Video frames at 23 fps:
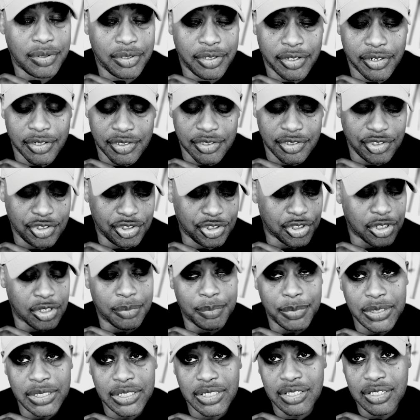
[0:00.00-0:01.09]
They're in
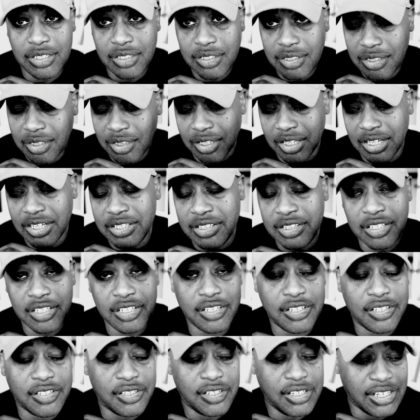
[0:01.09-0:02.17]
Germany,
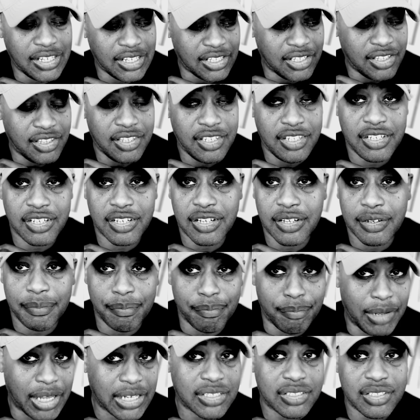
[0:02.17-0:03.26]
London, India,
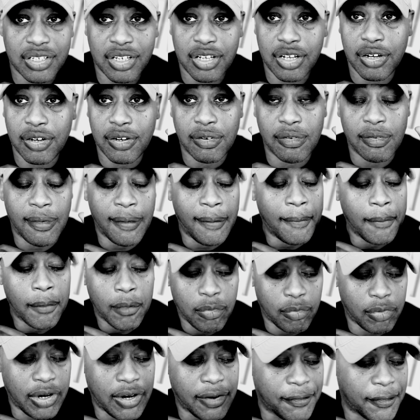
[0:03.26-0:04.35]
Mexico,
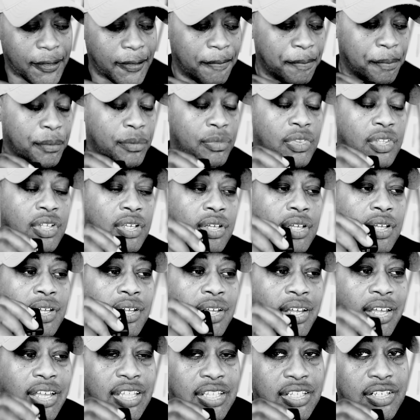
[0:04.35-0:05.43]
wherever
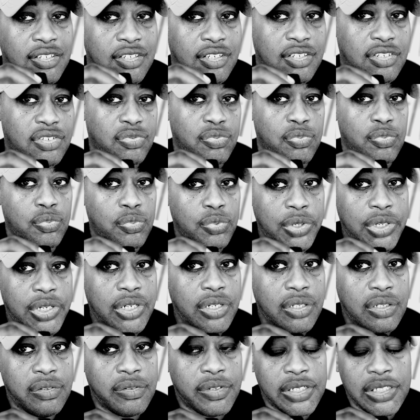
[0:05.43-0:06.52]
and it, it's
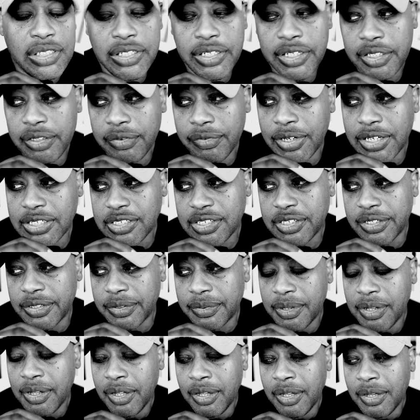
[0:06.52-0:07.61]
really, really
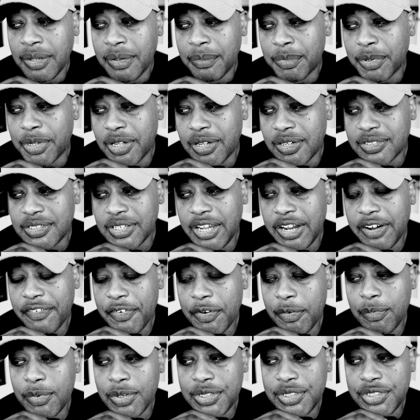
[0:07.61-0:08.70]
interesting because
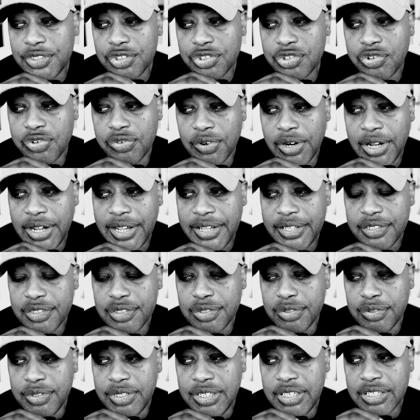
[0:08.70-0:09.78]
everyone is trying
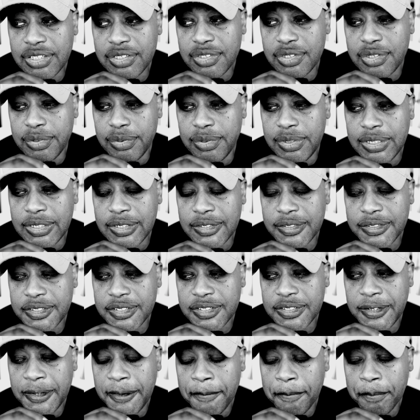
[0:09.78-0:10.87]
to get to
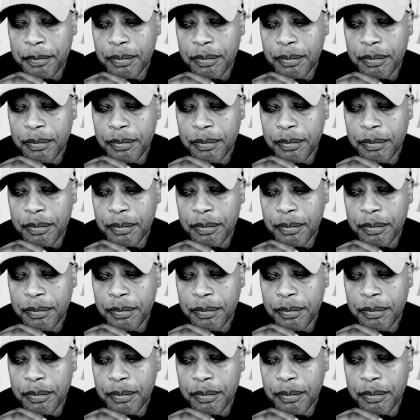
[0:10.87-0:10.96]
this,